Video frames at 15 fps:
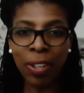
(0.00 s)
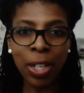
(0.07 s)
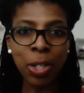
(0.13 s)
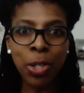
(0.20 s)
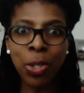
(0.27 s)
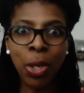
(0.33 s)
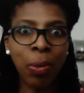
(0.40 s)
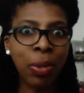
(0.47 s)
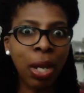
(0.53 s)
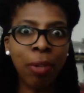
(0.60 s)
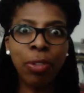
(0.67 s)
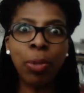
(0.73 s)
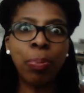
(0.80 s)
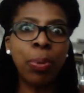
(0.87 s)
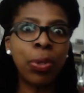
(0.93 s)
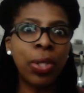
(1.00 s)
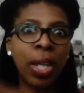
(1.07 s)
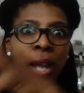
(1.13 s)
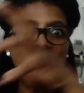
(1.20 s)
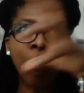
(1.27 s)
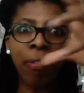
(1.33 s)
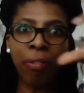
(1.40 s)
And you don't have to put
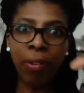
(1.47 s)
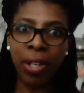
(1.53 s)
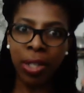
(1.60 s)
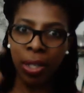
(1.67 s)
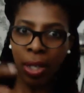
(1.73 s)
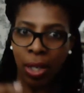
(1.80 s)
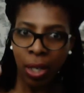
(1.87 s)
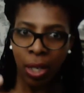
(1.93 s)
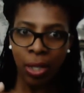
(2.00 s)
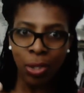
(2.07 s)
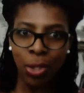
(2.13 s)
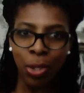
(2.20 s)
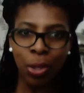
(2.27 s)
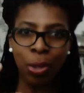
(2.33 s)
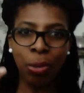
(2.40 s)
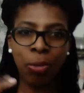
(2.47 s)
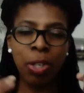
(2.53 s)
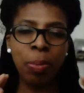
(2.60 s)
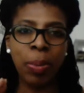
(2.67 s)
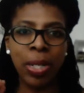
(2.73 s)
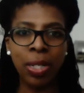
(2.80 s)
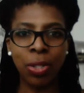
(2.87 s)
everything into the
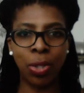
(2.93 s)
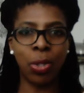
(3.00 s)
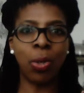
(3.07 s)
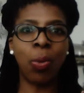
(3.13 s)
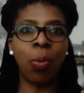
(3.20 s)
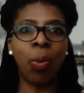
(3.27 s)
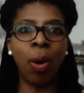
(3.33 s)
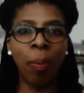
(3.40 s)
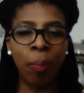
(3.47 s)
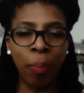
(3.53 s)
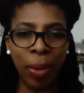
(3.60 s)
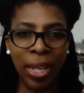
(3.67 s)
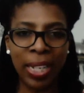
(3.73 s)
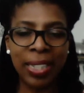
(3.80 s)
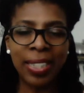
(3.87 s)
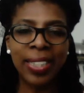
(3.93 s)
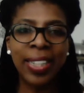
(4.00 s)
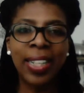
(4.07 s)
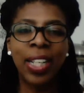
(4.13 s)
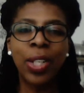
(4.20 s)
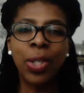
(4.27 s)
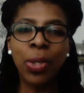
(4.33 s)
3-bed into your 1-bed.
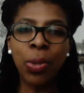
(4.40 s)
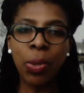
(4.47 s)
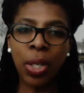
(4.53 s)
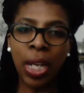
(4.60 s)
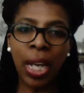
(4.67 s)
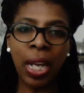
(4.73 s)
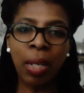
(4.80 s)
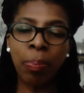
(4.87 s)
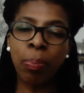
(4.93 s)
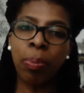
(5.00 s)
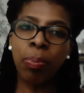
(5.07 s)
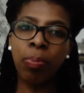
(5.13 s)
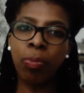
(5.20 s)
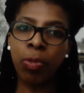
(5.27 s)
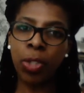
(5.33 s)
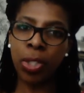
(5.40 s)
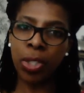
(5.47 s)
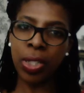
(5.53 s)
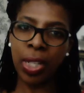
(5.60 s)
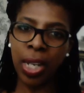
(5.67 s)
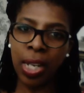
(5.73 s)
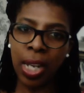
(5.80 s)
You can
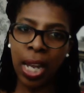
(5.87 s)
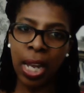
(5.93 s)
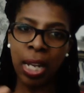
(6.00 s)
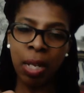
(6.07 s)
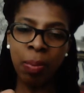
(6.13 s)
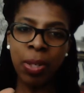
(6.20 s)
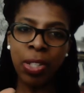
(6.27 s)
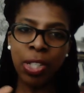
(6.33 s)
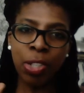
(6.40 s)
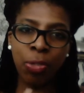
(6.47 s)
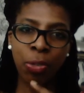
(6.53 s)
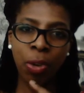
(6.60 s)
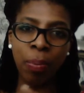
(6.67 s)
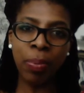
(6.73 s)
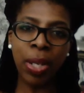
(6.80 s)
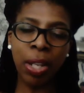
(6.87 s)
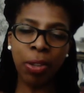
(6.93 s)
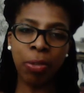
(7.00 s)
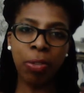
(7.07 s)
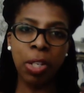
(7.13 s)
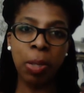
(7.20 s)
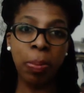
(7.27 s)
just take elements from that
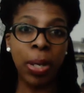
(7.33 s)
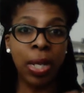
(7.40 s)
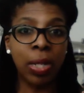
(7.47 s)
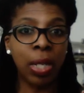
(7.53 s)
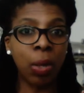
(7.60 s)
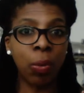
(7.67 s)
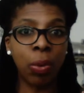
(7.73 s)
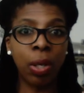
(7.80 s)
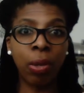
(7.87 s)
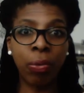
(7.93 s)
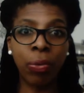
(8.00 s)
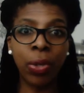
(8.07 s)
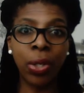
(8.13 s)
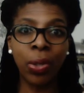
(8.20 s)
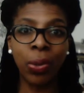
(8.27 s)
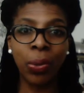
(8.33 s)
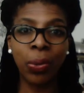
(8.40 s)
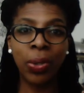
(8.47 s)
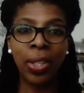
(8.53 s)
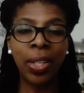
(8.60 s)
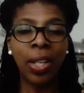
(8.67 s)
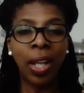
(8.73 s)
3-bed that work for you,
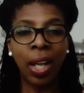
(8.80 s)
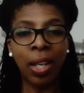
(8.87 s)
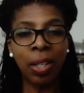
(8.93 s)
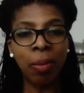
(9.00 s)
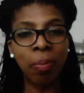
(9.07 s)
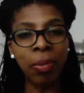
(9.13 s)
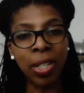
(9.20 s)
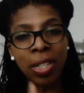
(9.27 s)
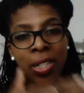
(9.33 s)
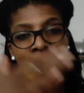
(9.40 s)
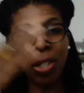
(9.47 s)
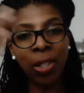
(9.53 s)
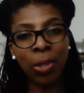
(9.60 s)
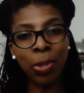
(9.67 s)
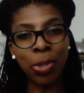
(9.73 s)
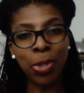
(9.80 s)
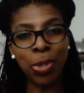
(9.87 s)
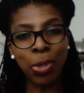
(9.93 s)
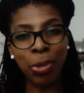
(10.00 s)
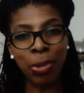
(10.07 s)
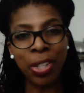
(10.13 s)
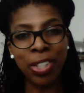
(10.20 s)
and immediately your
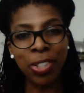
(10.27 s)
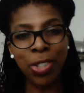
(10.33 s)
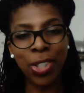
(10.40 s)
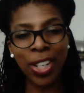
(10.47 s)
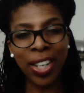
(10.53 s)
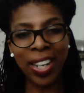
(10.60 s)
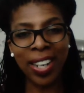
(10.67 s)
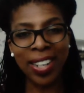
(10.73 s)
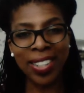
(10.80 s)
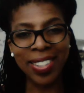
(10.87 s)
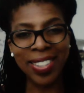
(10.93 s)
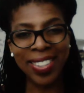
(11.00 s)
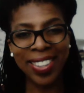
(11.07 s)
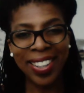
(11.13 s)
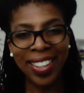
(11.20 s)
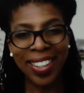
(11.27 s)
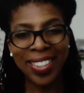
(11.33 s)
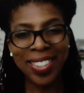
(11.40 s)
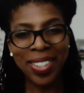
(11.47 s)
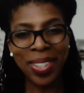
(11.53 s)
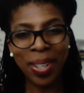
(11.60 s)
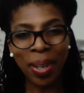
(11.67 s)
story is changed.
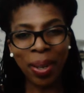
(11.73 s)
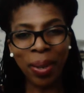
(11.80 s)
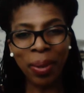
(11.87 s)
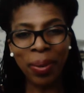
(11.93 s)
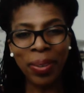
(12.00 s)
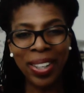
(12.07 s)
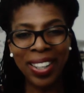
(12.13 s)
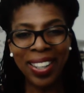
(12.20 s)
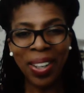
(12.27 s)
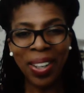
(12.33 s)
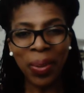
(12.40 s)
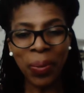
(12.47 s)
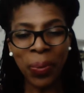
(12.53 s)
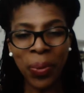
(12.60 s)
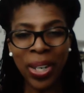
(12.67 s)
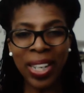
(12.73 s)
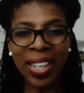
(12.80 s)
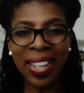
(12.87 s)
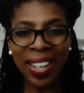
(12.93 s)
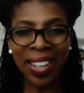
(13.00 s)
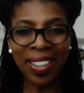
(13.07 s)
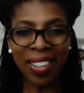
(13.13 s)
So
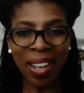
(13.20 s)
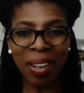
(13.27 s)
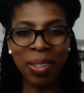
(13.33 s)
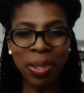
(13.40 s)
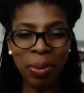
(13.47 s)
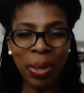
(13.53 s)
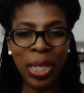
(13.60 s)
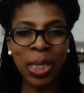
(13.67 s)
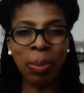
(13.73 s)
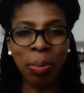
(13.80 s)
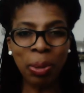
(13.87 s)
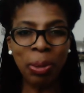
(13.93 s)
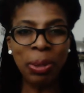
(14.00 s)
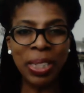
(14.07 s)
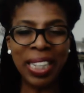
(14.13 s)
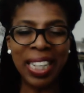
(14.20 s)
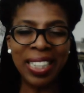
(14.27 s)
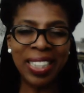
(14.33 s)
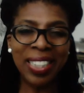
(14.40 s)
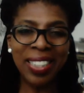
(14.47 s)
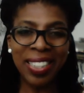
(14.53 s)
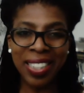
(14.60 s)
we are going to explore
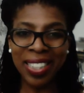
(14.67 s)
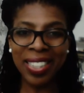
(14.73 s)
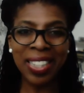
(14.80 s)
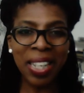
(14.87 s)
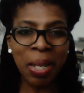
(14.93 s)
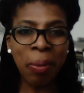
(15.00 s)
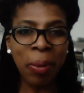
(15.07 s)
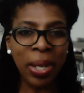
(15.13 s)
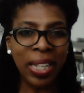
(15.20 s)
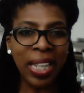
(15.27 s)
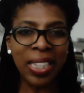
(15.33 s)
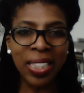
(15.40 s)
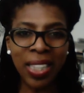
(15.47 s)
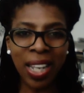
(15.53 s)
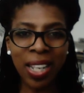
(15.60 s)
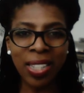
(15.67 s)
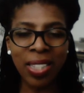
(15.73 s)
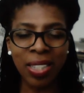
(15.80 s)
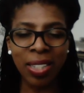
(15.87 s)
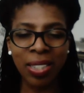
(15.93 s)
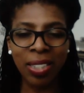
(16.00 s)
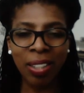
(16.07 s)
that and just see where that
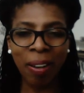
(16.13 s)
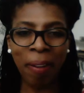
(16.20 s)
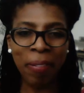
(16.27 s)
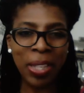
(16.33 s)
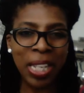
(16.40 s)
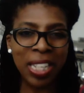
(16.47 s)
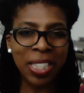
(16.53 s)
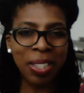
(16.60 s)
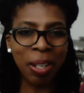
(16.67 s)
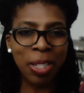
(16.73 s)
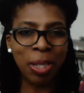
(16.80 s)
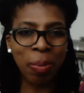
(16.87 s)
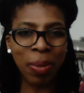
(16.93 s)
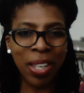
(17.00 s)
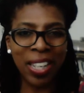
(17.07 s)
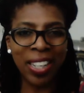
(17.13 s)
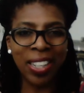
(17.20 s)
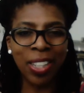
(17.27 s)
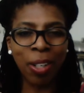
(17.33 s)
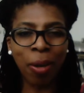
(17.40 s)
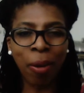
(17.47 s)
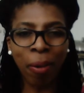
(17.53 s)
takes us. And I think it's going to be an
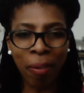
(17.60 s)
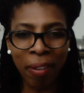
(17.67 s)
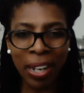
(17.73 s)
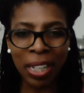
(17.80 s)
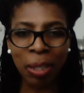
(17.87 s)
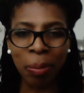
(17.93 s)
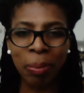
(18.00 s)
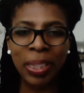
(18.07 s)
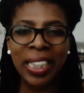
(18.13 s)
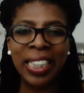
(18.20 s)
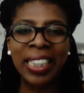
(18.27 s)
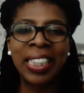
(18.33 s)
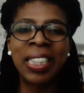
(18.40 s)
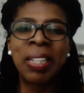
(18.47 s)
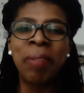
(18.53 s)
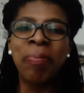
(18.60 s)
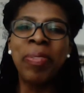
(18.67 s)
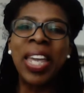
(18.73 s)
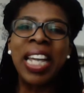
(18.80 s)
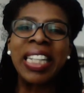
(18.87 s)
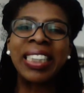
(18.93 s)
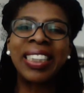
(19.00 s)
incredibly
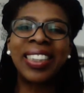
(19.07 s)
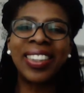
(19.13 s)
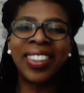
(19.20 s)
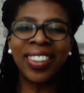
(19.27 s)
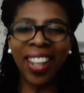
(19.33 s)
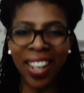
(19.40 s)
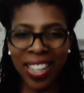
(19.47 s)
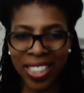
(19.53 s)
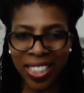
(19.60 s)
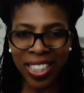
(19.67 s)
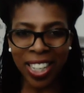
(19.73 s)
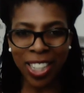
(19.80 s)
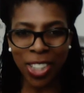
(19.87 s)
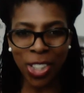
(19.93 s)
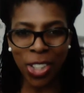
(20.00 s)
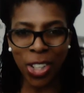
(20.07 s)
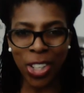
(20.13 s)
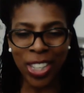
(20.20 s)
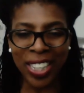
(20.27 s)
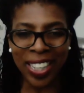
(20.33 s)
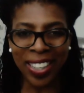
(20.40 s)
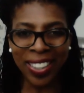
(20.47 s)
exciting
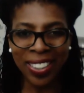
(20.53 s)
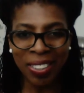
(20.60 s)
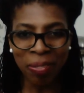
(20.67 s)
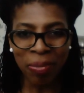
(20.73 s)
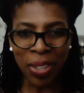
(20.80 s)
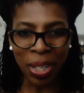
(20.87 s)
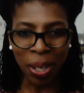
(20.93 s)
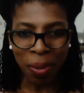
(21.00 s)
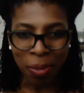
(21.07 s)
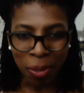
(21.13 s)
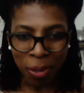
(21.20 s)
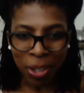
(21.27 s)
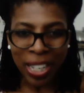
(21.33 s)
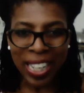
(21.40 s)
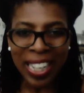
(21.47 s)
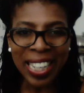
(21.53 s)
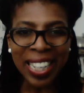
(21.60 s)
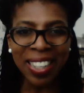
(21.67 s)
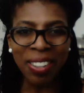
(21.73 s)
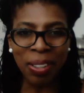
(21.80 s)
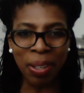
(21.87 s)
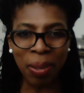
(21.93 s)
journey, and I'm really
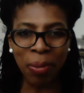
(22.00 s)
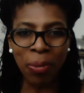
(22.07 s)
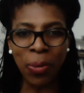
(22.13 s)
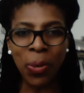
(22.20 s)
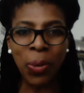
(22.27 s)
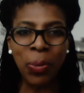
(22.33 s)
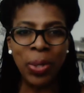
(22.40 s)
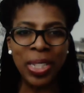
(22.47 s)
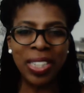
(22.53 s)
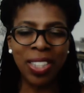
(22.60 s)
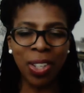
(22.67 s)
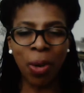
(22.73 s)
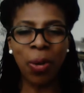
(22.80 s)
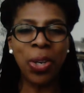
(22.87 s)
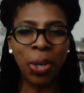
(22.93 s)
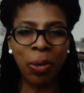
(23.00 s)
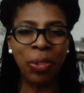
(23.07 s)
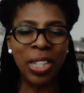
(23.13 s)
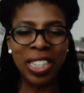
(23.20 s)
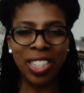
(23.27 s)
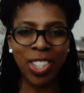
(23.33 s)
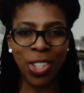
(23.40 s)
looking forward to going on
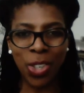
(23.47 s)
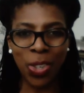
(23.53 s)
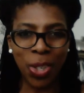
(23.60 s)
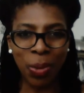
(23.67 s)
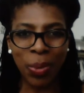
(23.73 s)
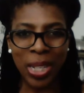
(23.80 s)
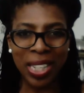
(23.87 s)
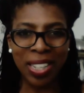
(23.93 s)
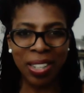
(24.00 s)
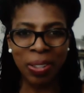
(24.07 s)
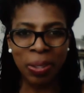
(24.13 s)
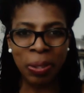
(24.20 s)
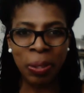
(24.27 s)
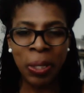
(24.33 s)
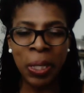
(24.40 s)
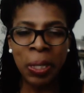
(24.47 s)
this journey with you.